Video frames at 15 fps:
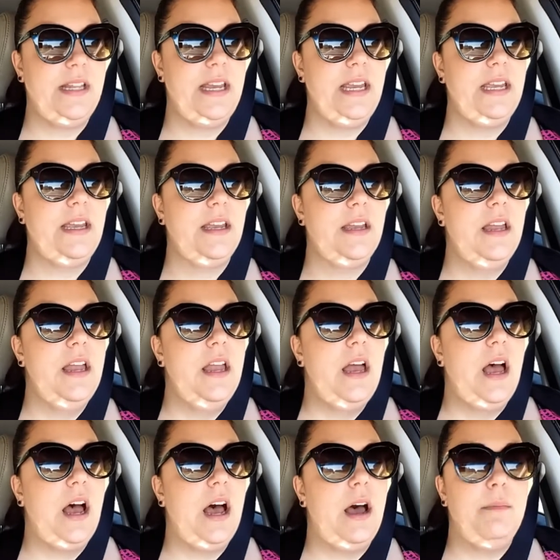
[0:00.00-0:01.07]
the mistake,
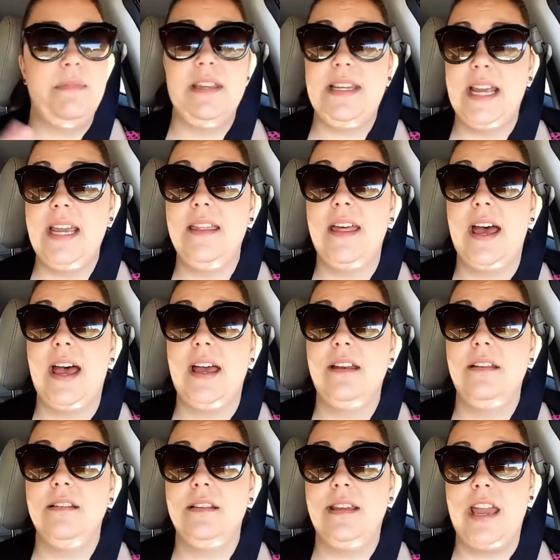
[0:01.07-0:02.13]
the day
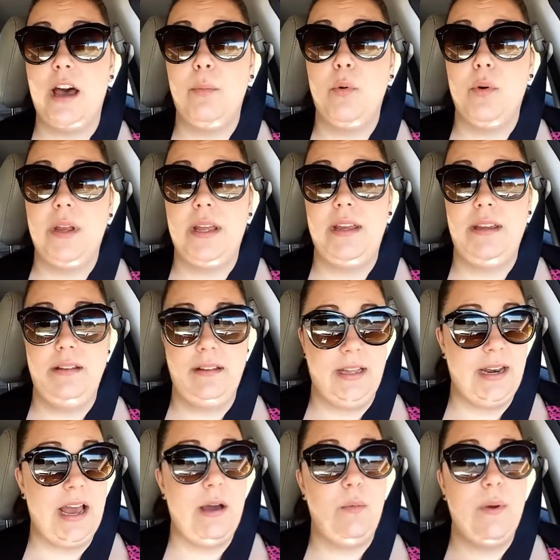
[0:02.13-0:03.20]
that Cowboy
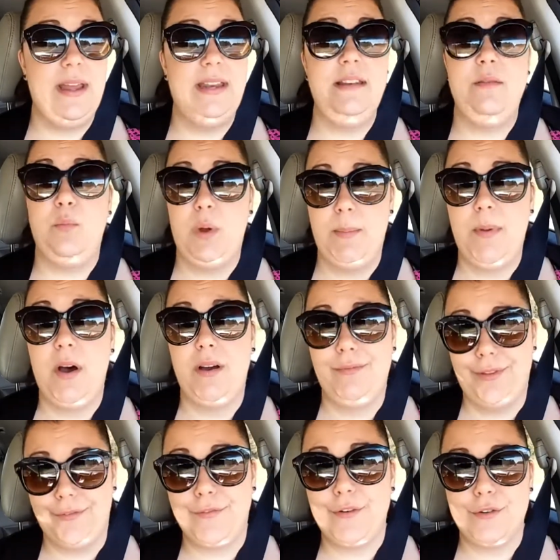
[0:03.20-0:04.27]
and I went and we
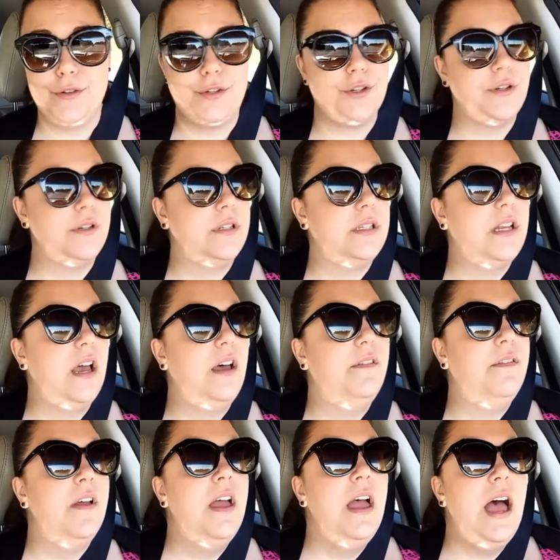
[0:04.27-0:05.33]
bought the furniture and
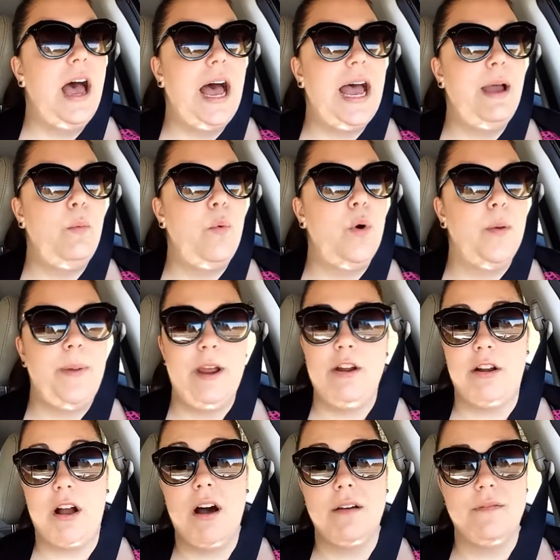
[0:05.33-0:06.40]
stuff, I wore a
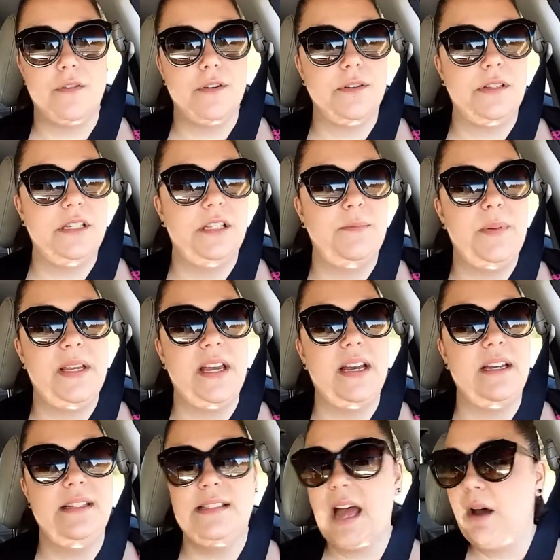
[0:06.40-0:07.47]
pair of Converses
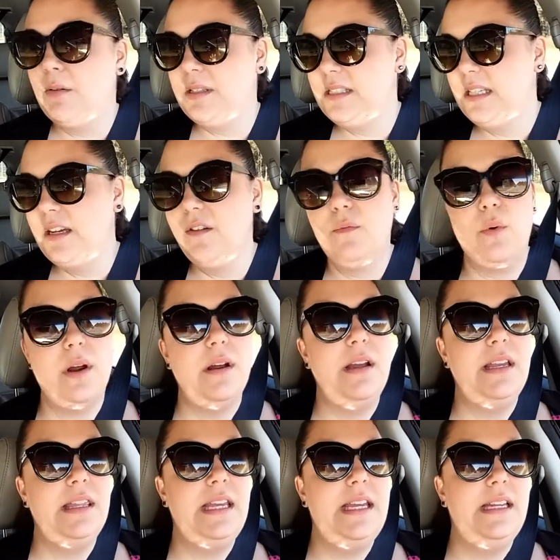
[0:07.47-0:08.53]
because I was sick of
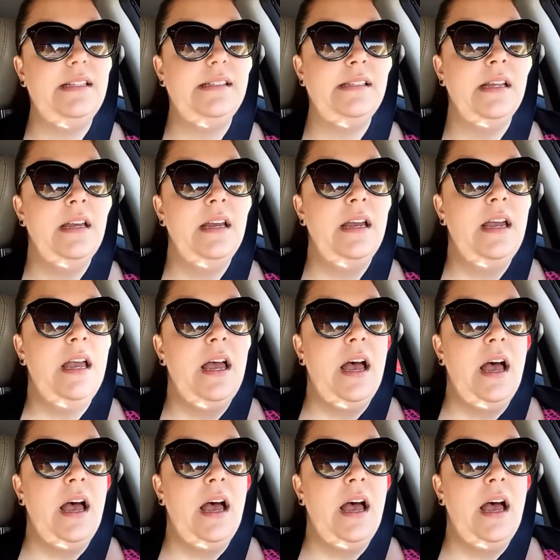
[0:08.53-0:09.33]
wearing these.